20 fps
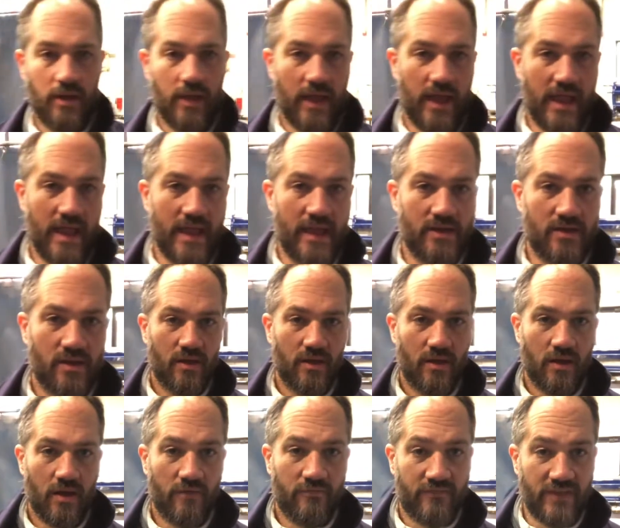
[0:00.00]
and
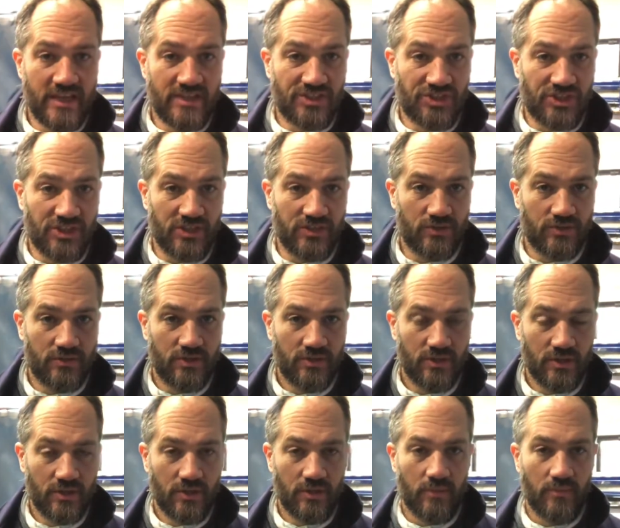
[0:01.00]
a face shield
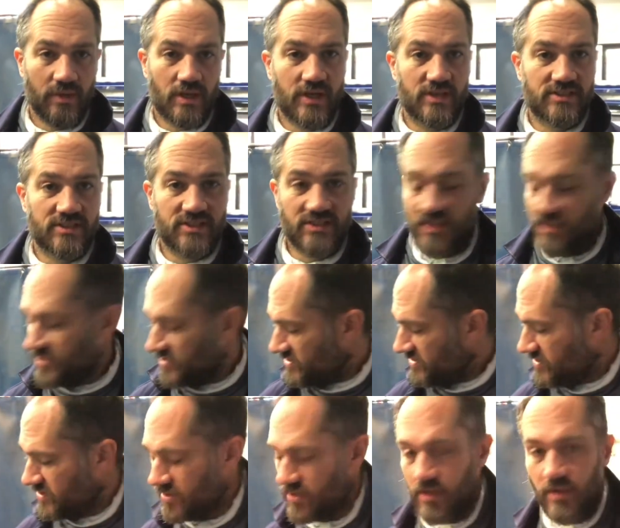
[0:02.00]
because it does
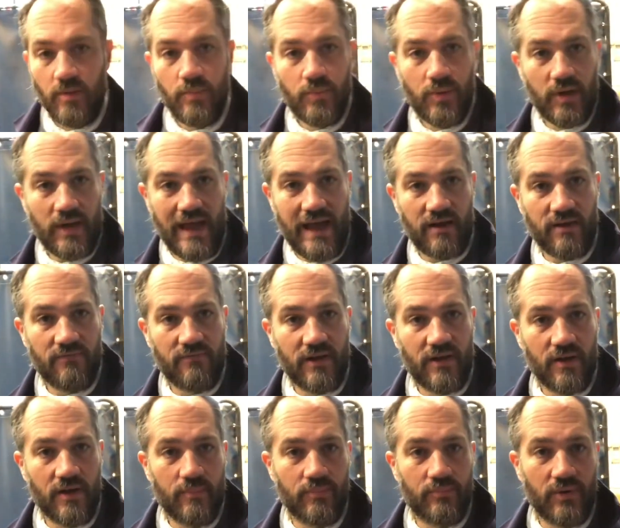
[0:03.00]
put out a
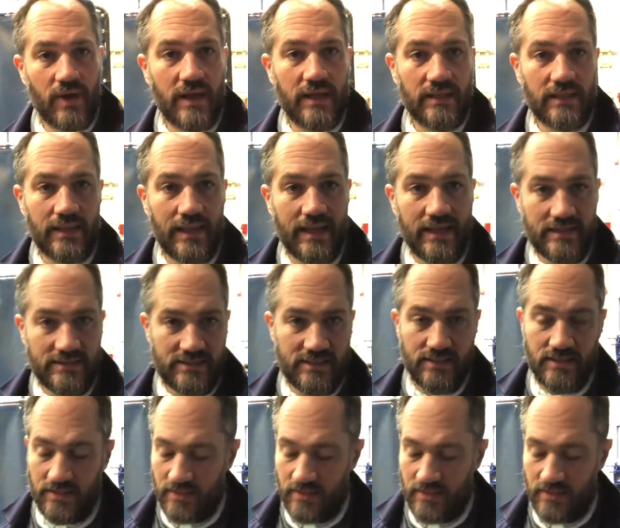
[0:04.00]
very bright light.